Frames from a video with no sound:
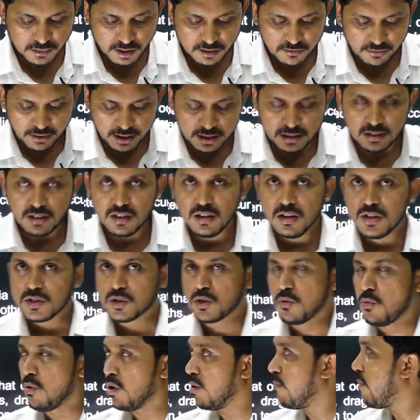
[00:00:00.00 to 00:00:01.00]
Fine.
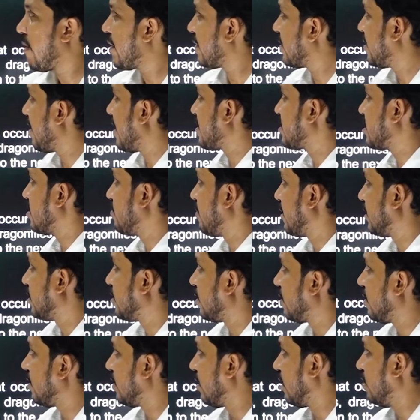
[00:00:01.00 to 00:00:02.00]
So, Wolbachia is a
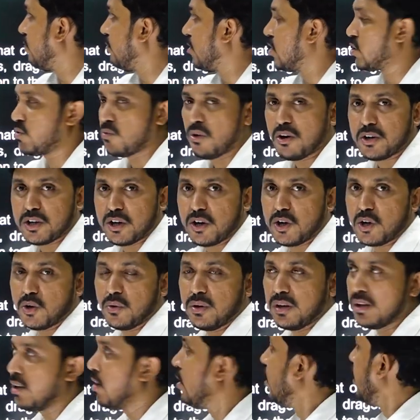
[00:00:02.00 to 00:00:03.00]
method in which what you are
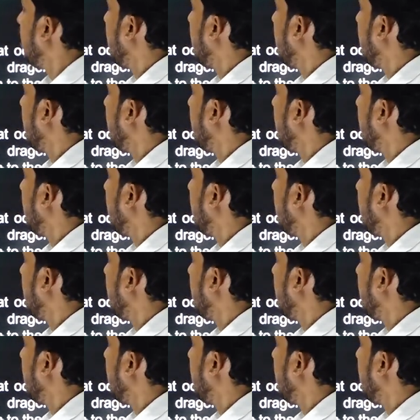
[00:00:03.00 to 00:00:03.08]
doing,